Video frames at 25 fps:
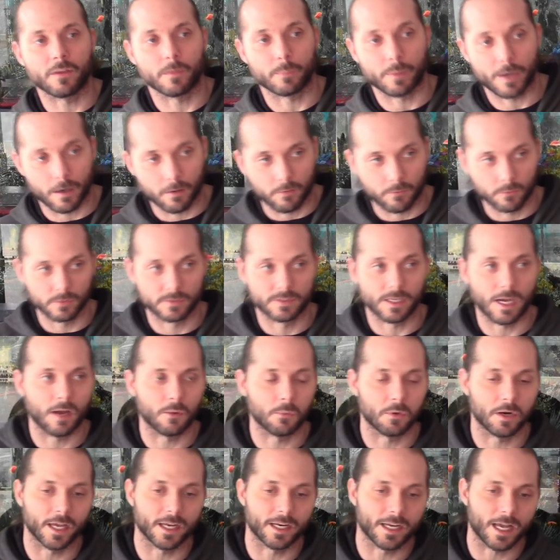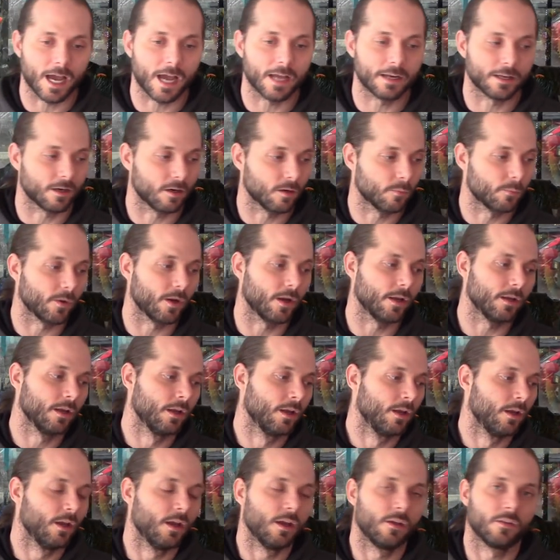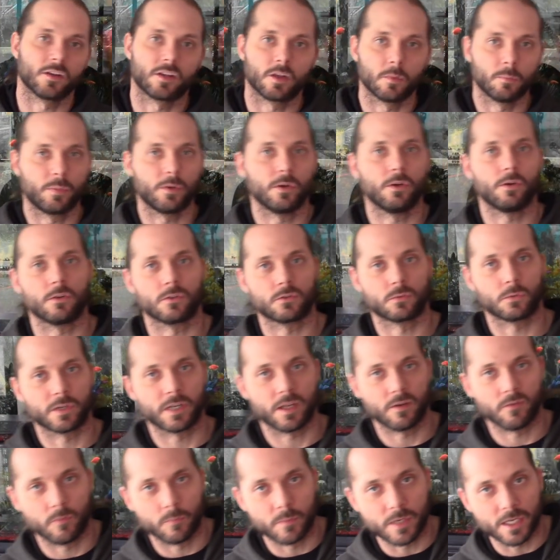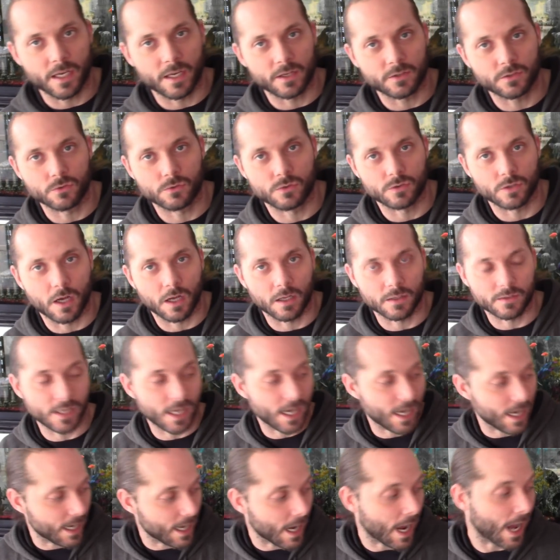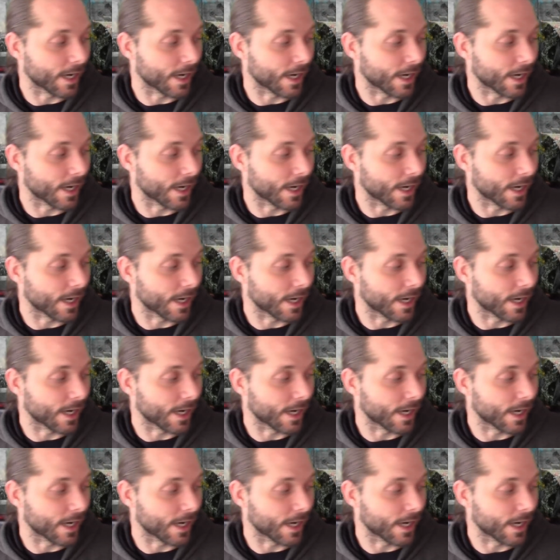The power was on when I got here, but the computers were giving me issues all day.